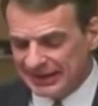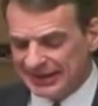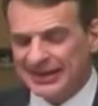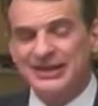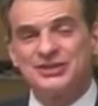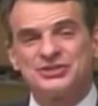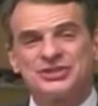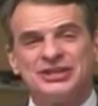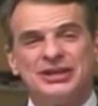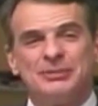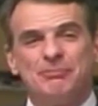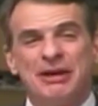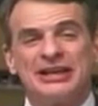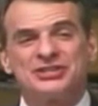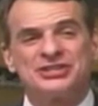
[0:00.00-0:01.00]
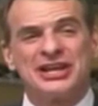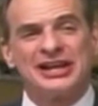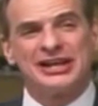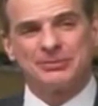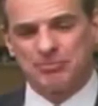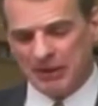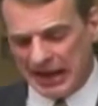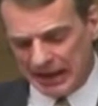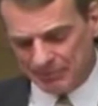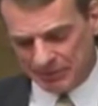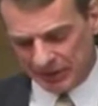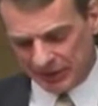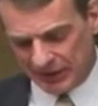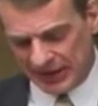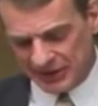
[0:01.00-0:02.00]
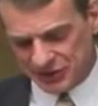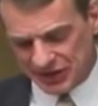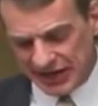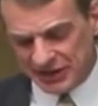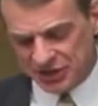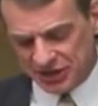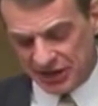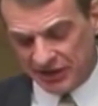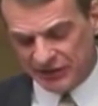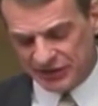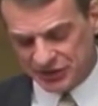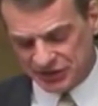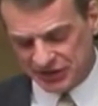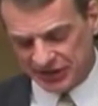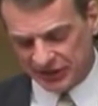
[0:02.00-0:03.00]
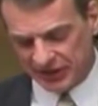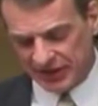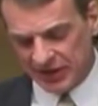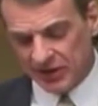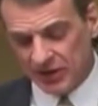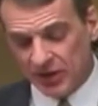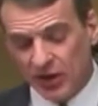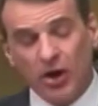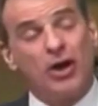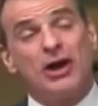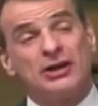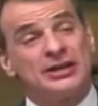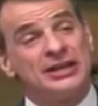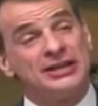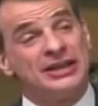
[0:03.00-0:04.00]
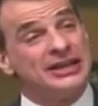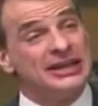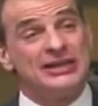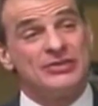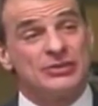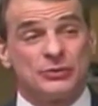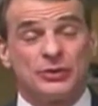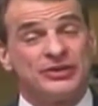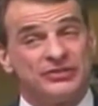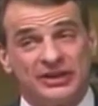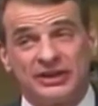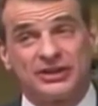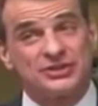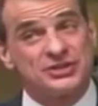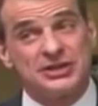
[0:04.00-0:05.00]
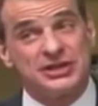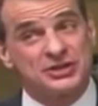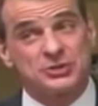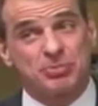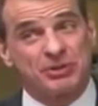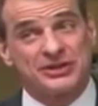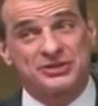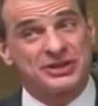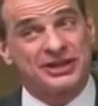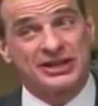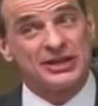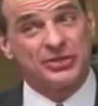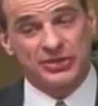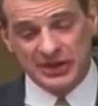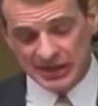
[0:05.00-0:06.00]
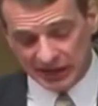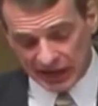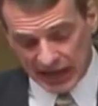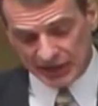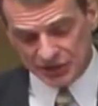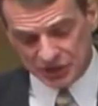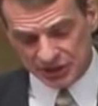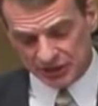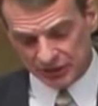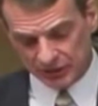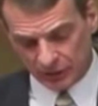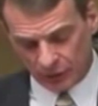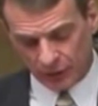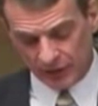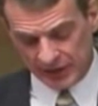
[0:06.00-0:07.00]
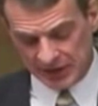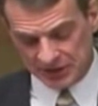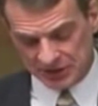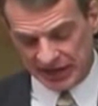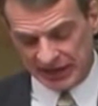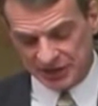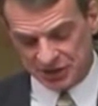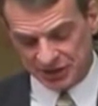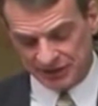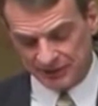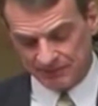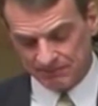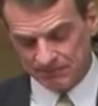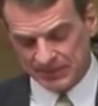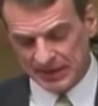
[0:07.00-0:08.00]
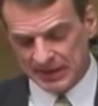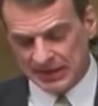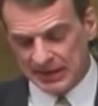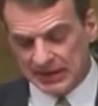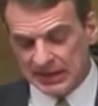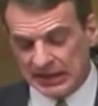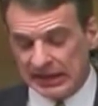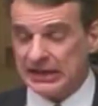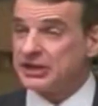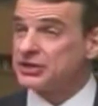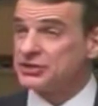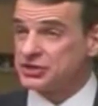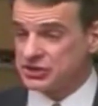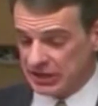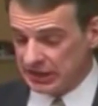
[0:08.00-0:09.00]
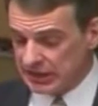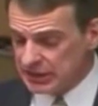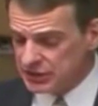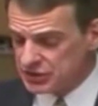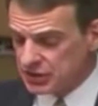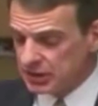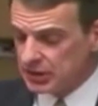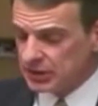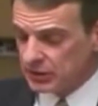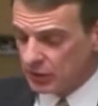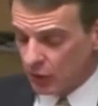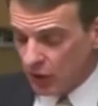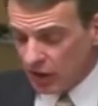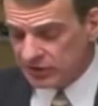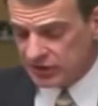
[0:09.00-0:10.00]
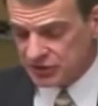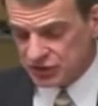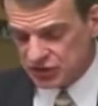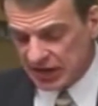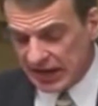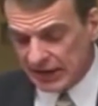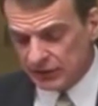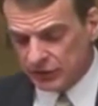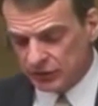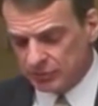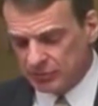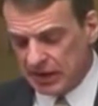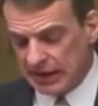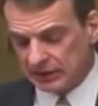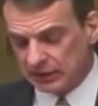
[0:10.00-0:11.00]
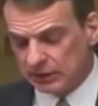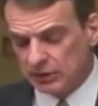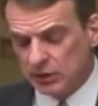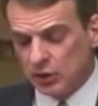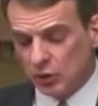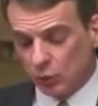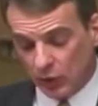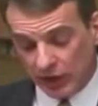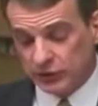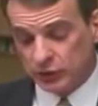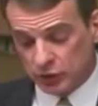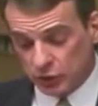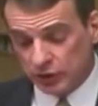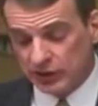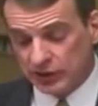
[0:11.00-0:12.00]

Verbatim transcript: In his best-selling popularization of his theory, Hawking even reveals an explicitly theological orientation. He concedes that on the Standard Model, one